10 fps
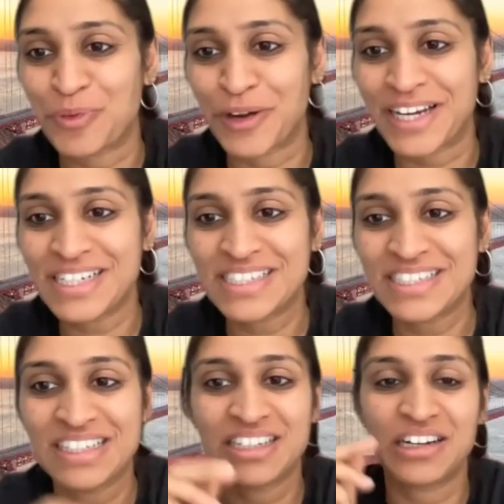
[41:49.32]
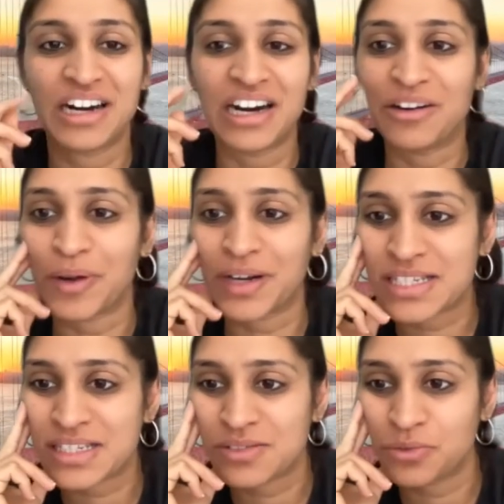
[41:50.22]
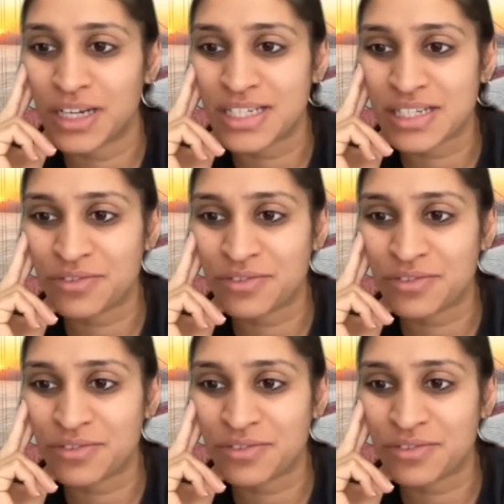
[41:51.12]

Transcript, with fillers: Brett. Uh, what is what oh, does yeah.